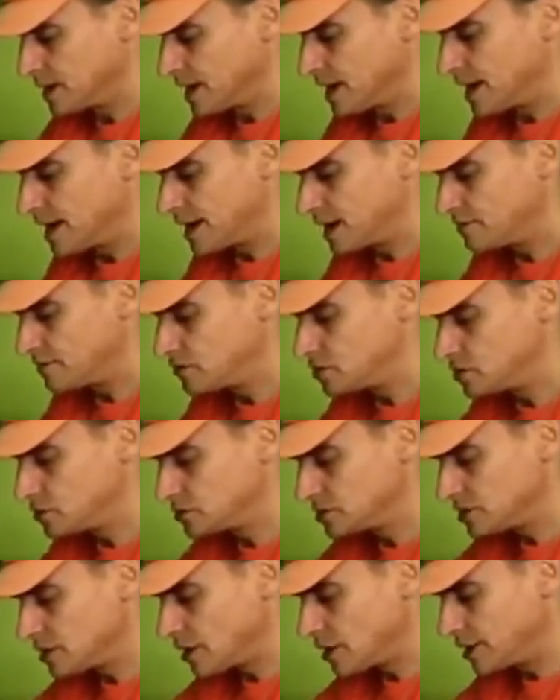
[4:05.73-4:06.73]
And if you
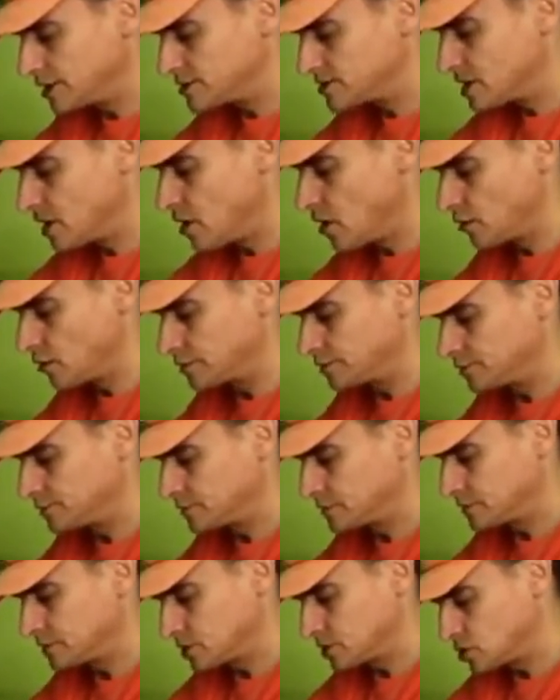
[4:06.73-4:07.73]
use it on its own,
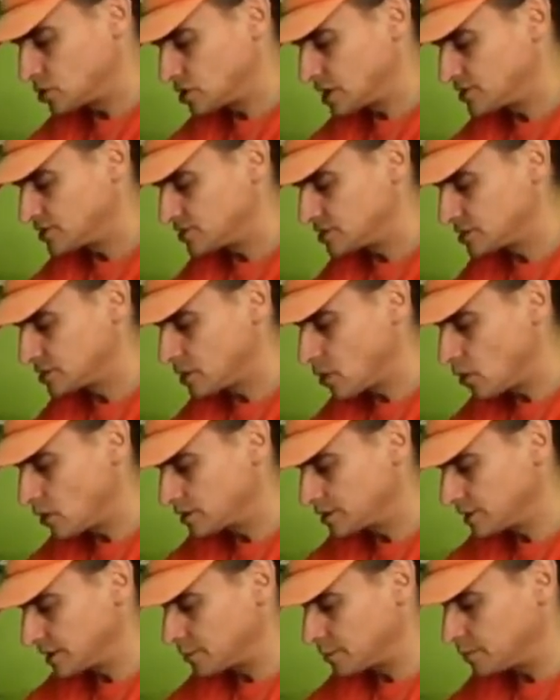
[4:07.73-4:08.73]
just the
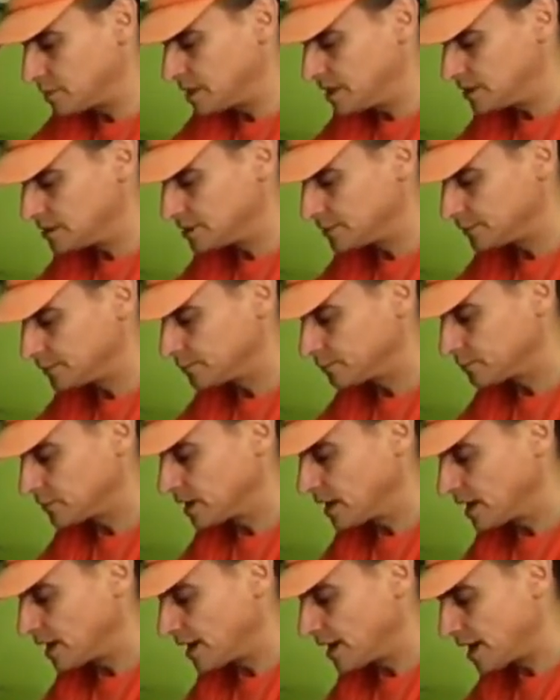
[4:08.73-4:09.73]
coconut meat
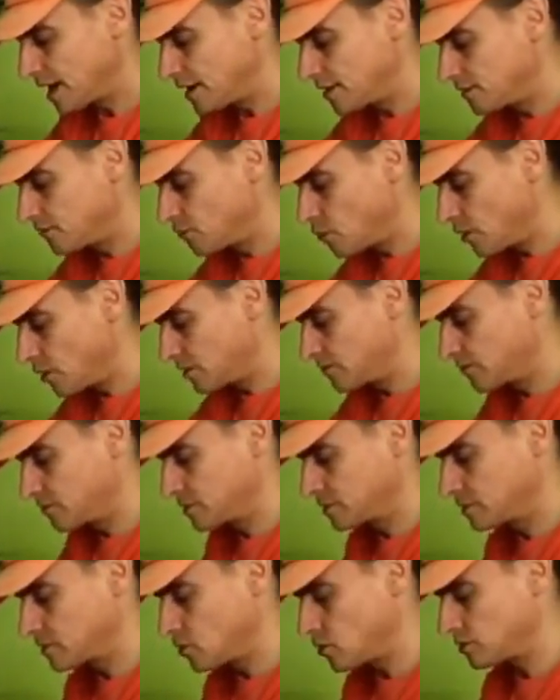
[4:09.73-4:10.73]
and the water from the
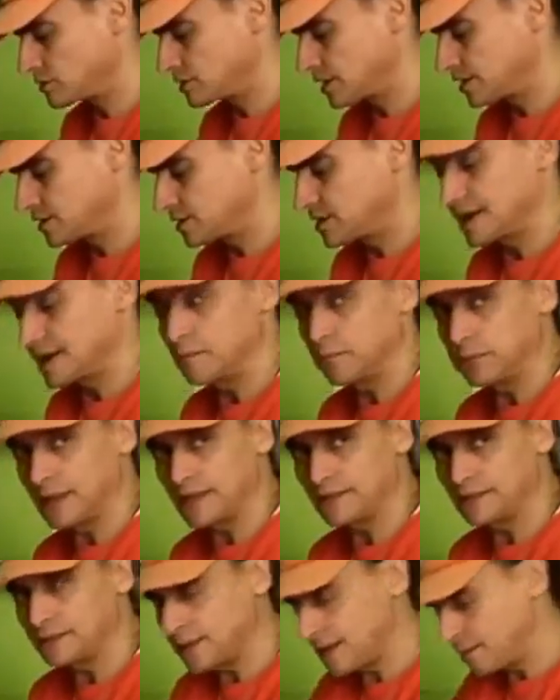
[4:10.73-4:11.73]
coconut and
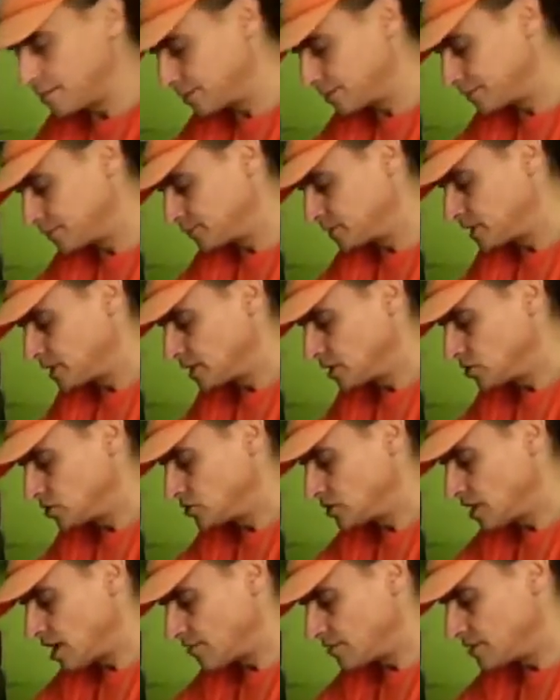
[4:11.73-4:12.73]
blend it up,
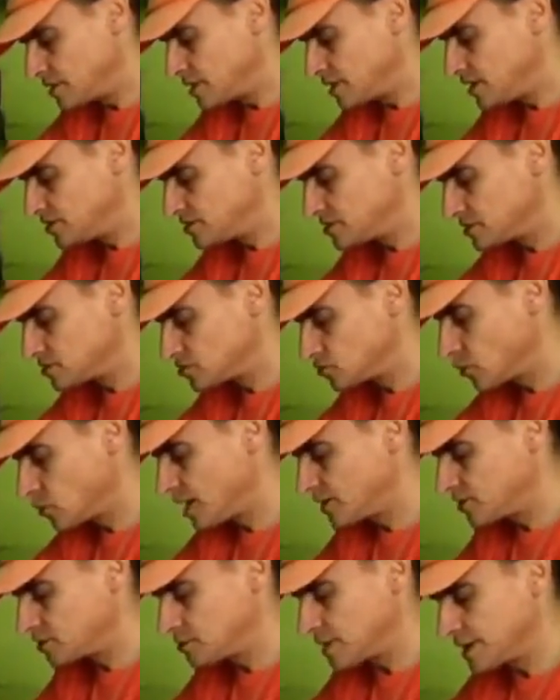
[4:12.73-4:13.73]
you have the easiest
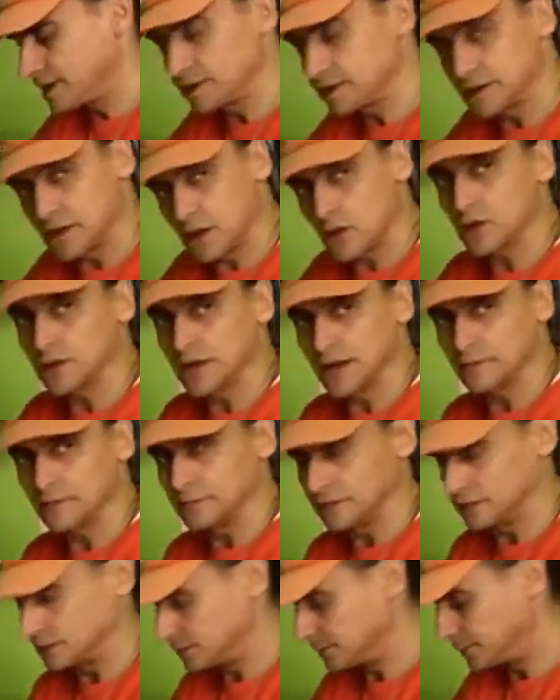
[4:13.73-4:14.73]
way to make a coconut
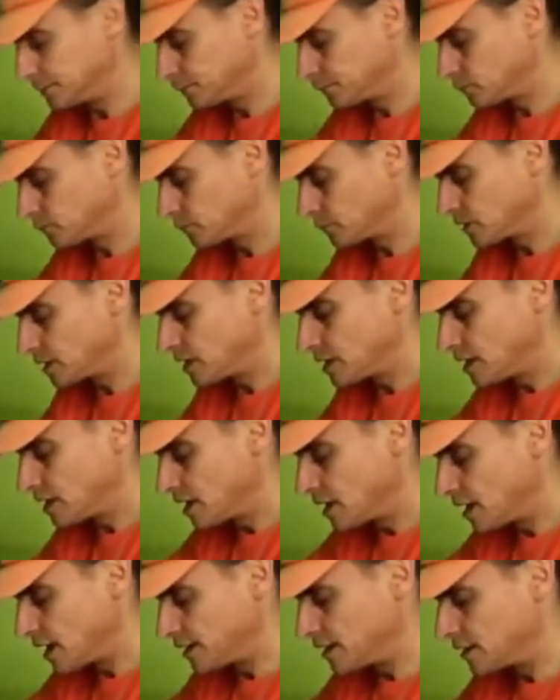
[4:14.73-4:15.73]
milk.
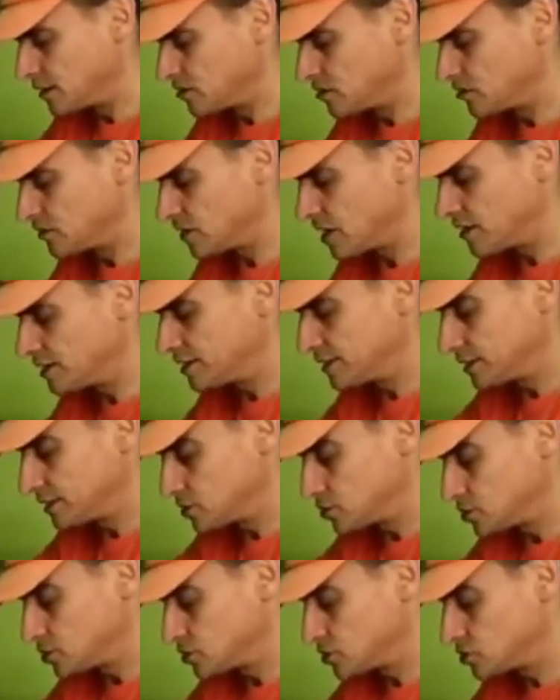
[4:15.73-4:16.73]
And it is very
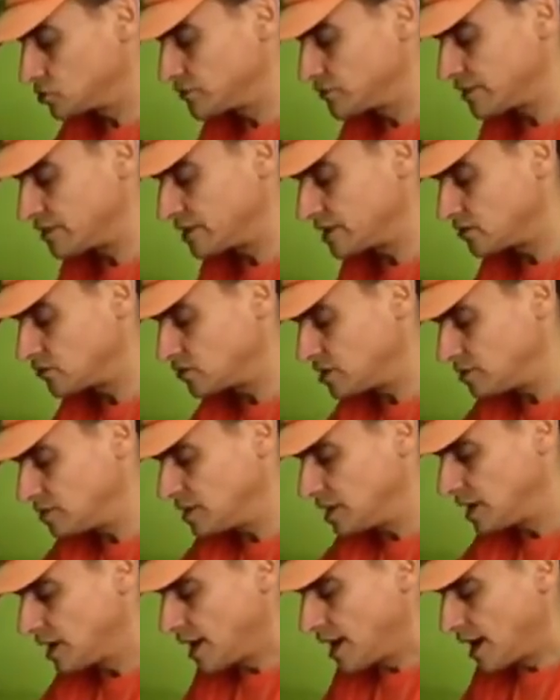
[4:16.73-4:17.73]
delicious too, very
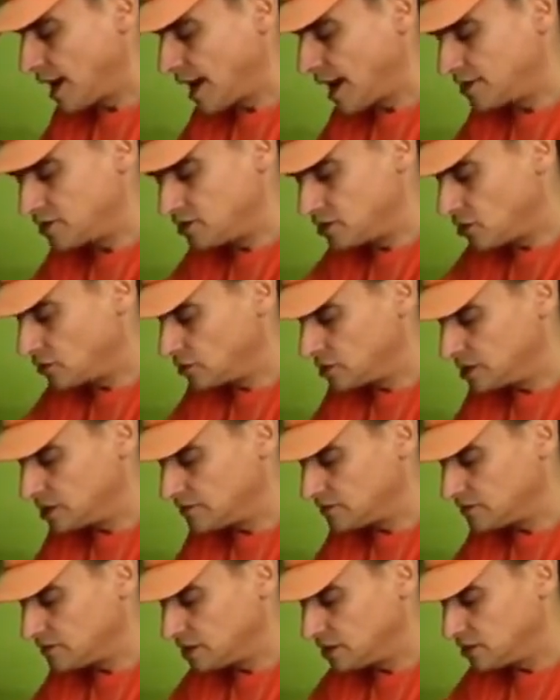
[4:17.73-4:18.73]
creamy, and you don't
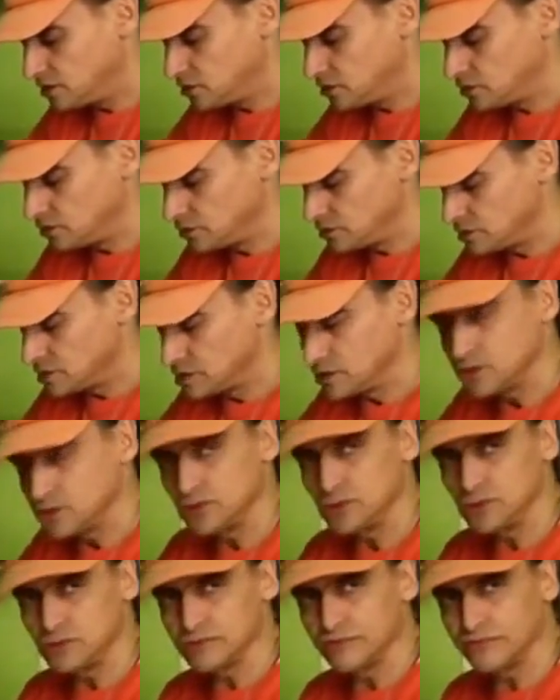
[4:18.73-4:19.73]
even need to use, to
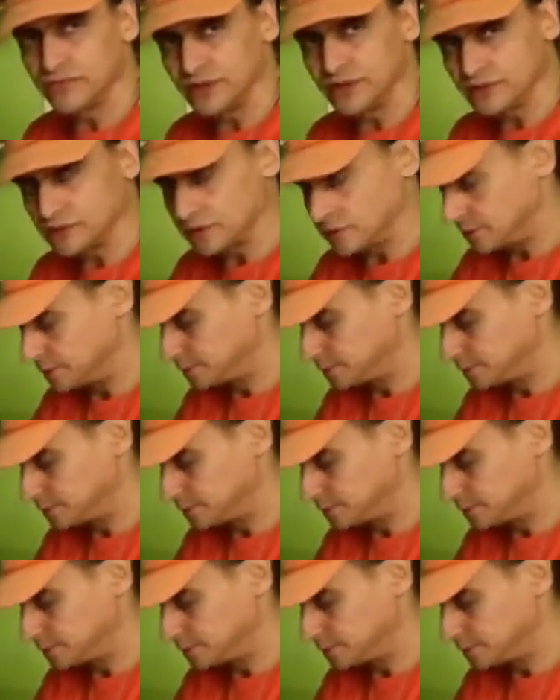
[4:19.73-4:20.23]
use a filter